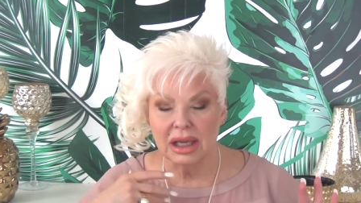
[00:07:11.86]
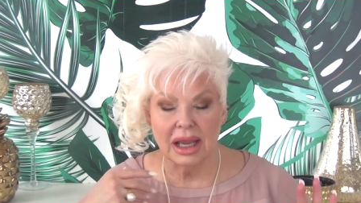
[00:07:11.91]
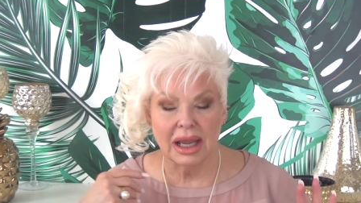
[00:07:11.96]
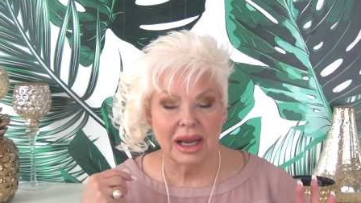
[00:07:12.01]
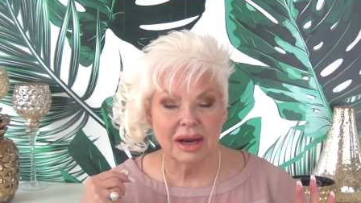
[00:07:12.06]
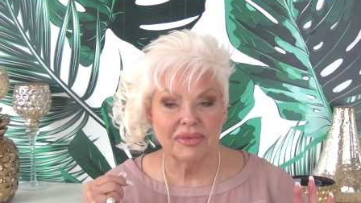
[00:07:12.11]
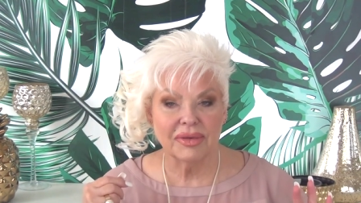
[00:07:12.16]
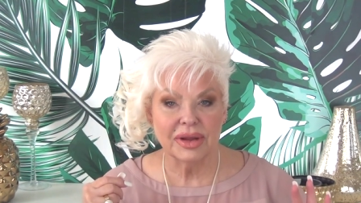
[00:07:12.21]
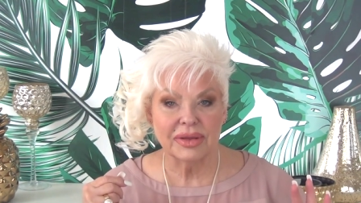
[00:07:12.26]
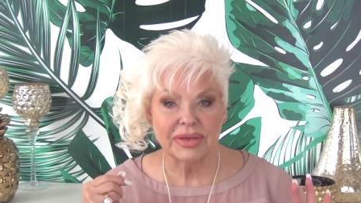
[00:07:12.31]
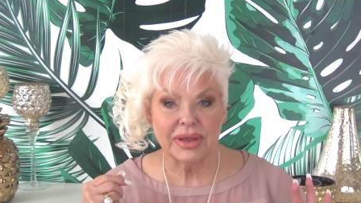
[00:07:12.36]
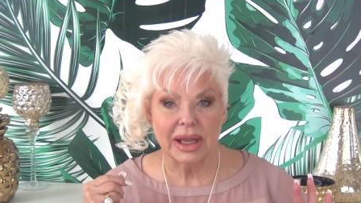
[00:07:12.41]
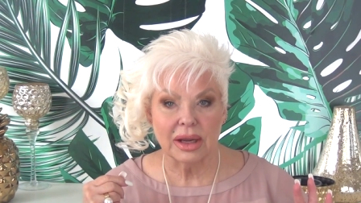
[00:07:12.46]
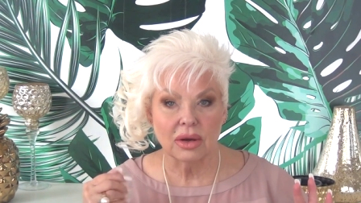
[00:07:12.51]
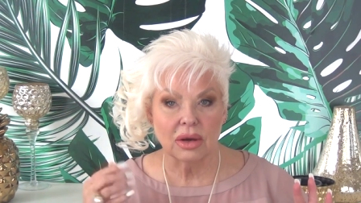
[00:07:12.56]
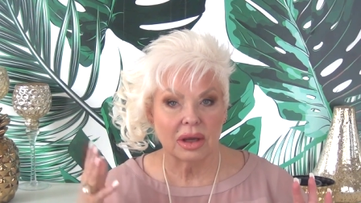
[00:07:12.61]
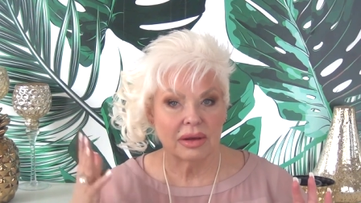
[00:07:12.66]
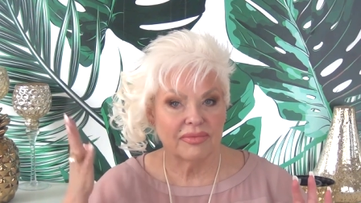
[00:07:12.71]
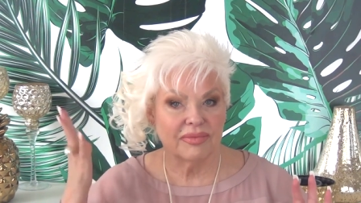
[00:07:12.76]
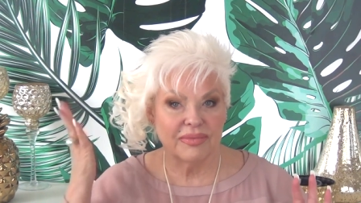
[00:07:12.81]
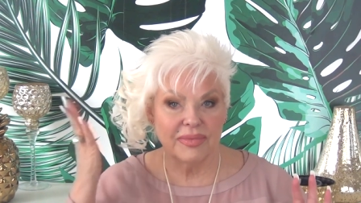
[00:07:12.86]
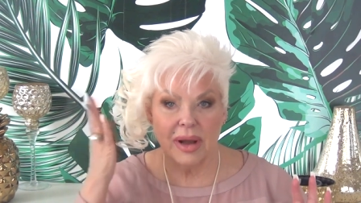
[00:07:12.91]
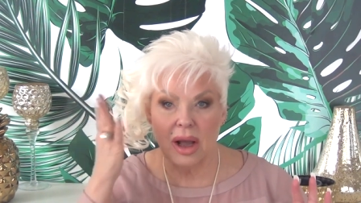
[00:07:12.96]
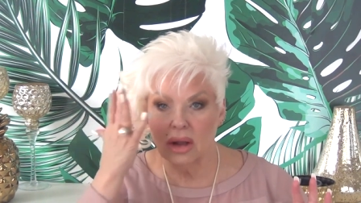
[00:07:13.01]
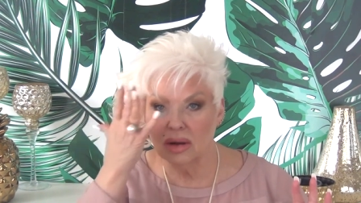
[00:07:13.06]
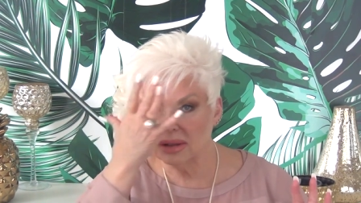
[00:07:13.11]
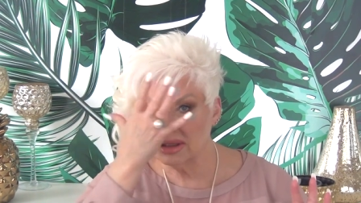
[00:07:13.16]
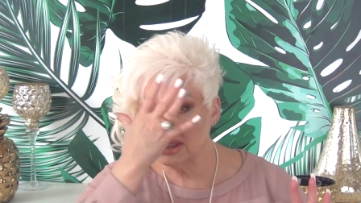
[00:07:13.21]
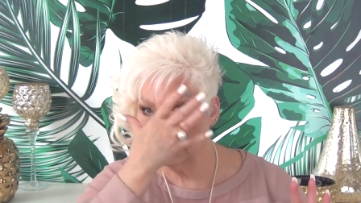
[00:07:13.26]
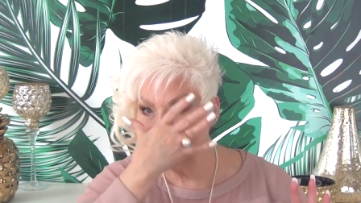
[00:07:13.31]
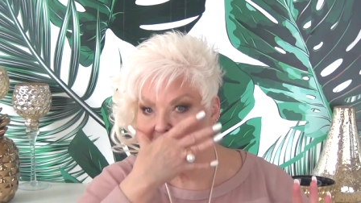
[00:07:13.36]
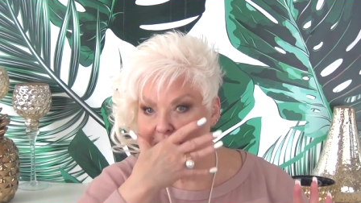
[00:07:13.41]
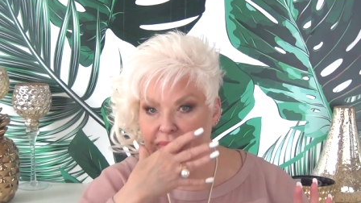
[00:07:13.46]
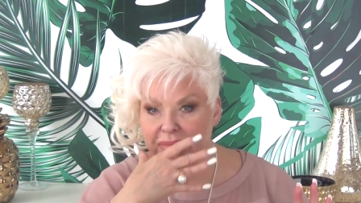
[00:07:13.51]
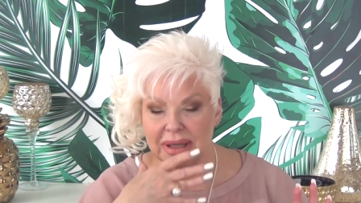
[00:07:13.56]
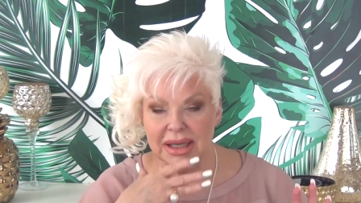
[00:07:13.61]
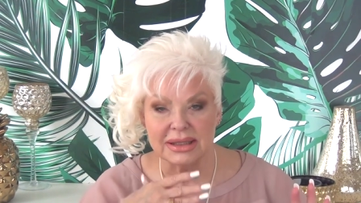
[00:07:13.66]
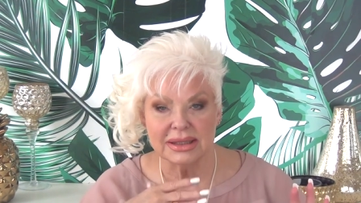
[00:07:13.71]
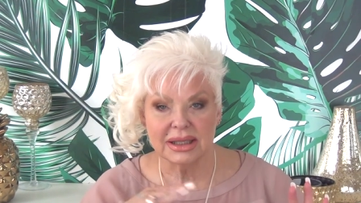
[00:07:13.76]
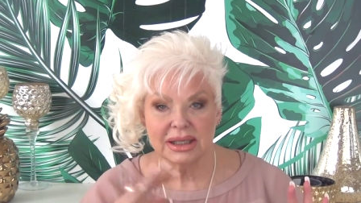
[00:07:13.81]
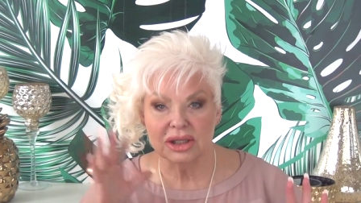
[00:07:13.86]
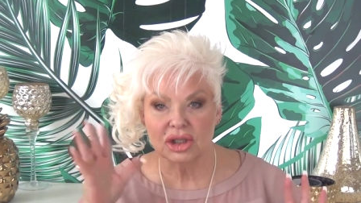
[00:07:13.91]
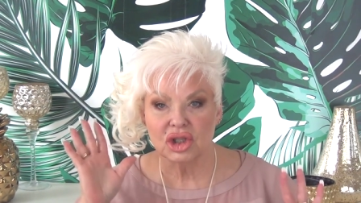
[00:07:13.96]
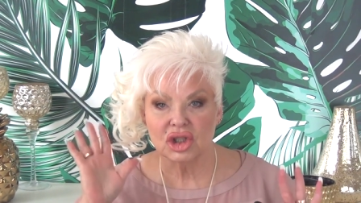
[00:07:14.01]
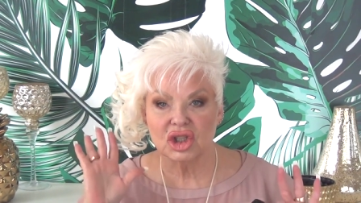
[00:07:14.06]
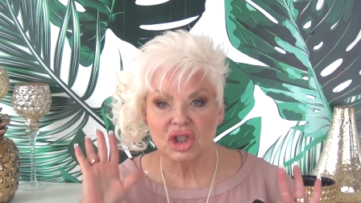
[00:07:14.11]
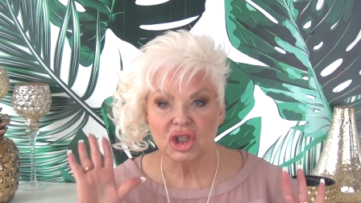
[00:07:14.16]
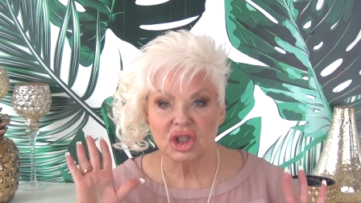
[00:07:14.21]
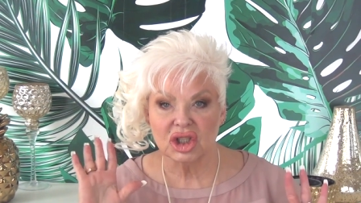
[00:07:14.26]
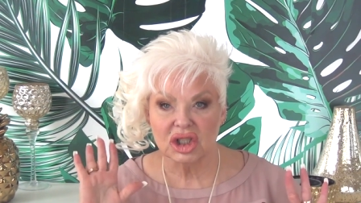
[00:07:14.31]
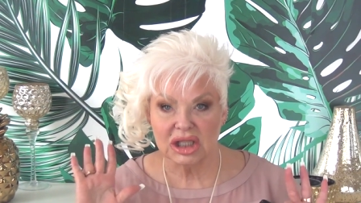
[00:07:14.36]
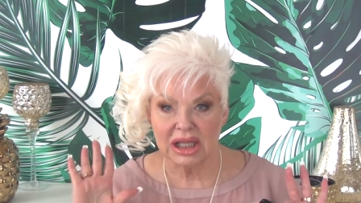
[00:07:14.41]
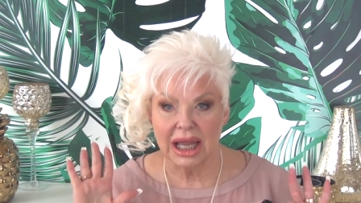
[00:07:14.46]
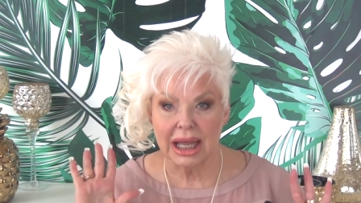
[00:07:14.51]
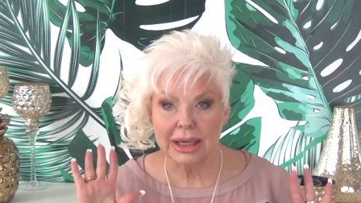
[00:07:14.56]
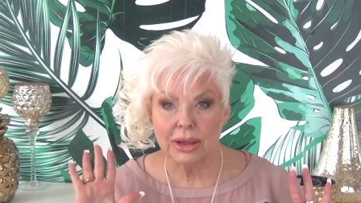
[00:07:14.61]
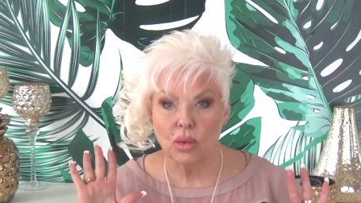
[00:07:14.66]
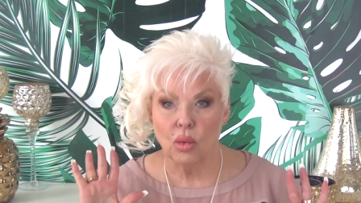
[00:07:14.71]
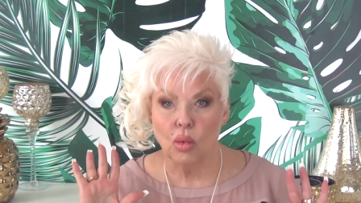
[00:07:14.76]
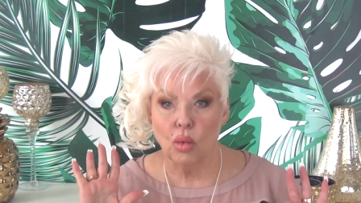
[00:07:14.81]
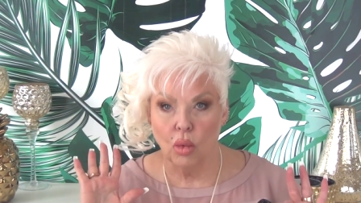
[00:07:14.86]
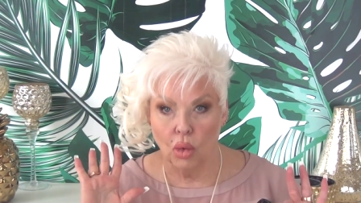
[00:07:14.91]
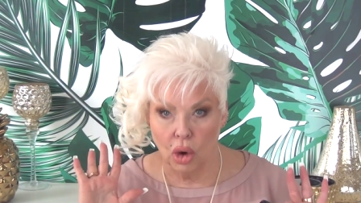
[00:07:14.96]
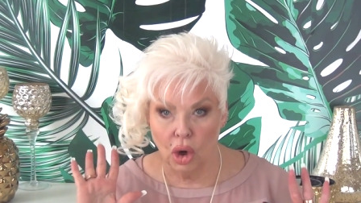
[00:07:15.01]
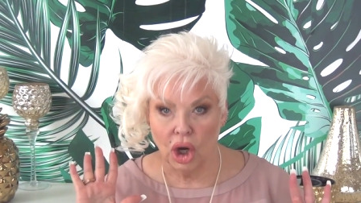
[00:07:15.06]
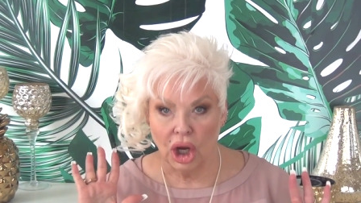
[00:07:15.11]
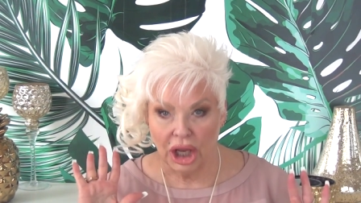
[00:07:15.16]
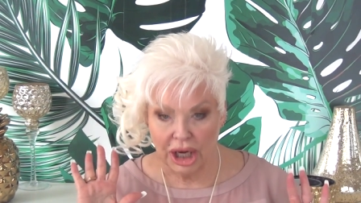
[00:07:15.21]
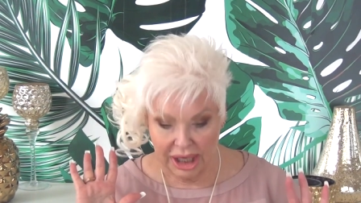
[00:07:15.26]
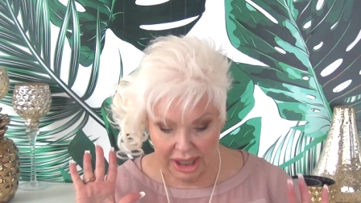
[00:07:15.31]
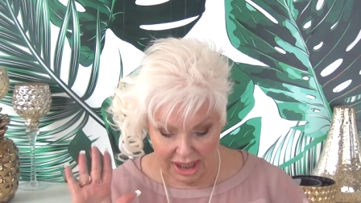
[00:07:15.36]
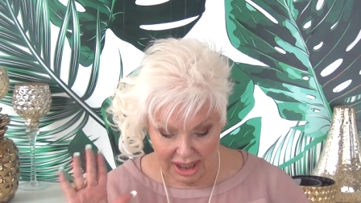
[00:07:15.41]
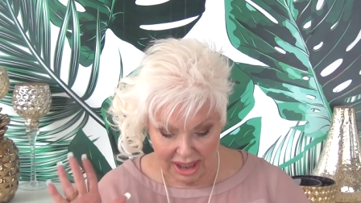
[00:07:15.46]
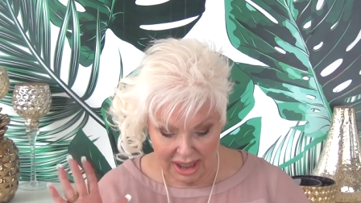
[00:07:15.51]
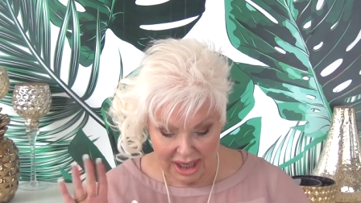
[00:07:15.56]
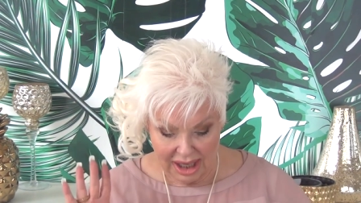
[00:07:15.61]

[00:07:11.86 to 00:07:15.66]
everything falls into place. It just looks like one.